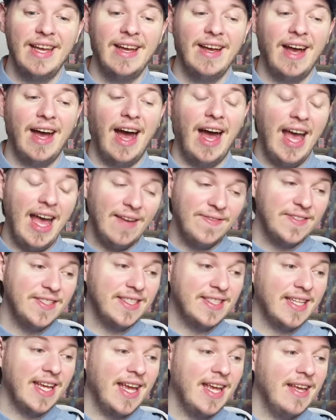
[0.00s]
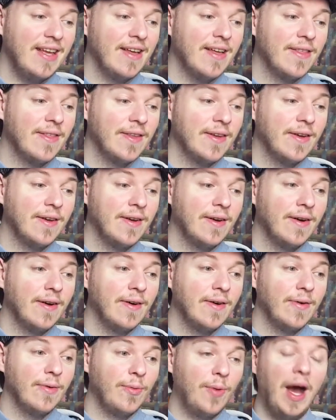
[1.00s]
I have to say, the
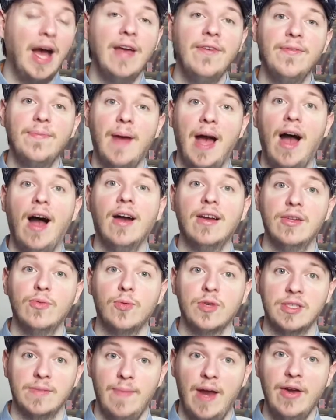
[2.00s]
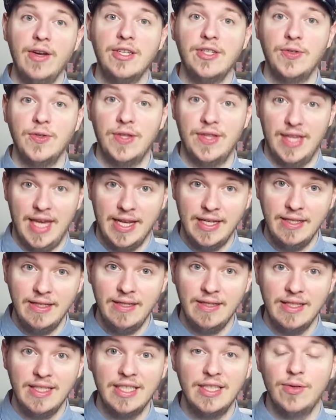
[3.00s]
wife my uncle was married to then,
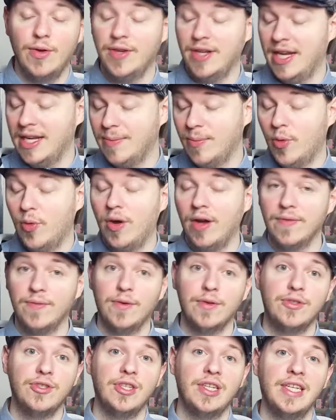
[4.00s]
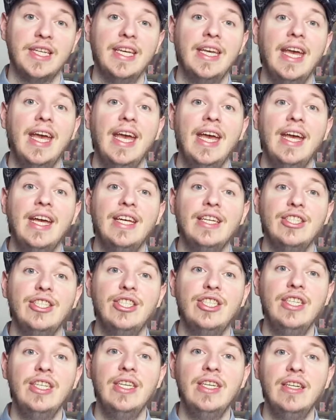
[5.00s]
he's not anymore, unfortunately,
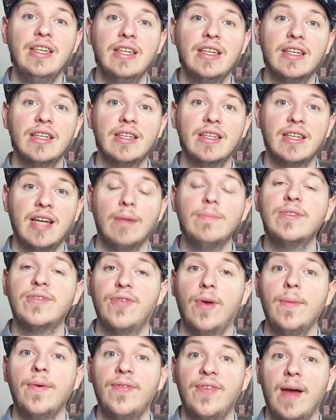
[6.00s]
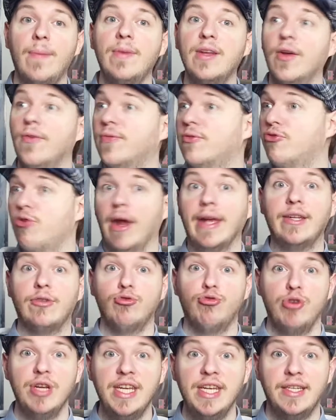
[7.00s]
she comes from a family of great
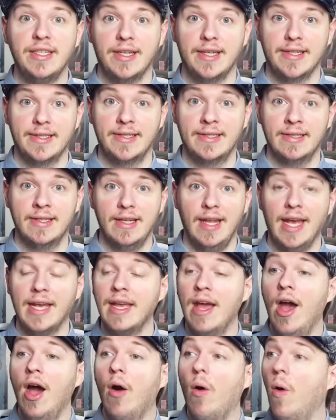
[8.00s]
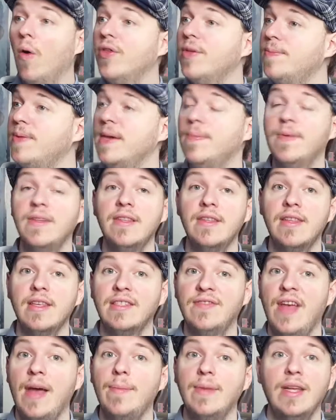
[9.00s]
readers. Like, all the people in this
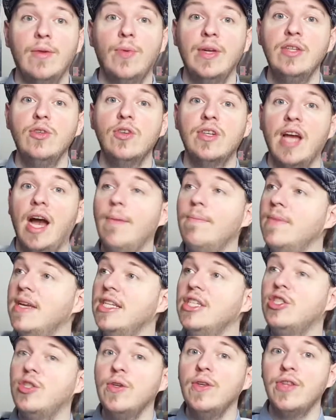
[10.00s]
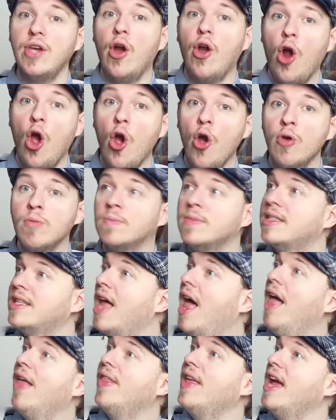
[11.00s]
family, when you come into their homes,
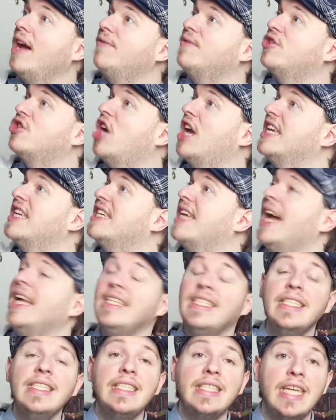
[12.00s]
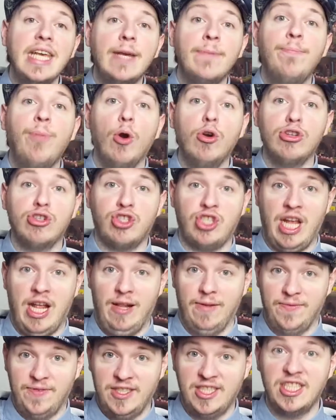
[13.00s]
they have gigantic
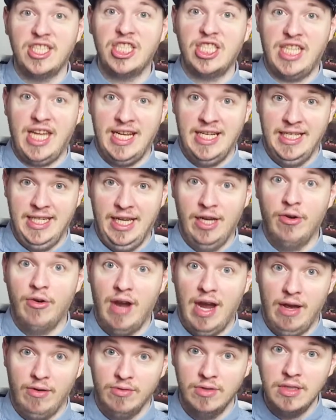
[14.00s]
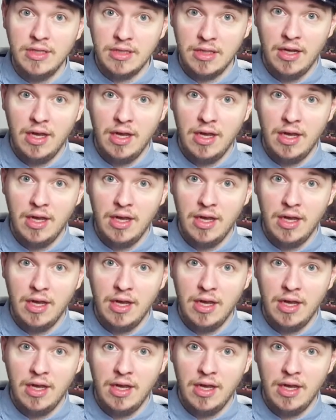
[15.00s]
bookshelves standing around.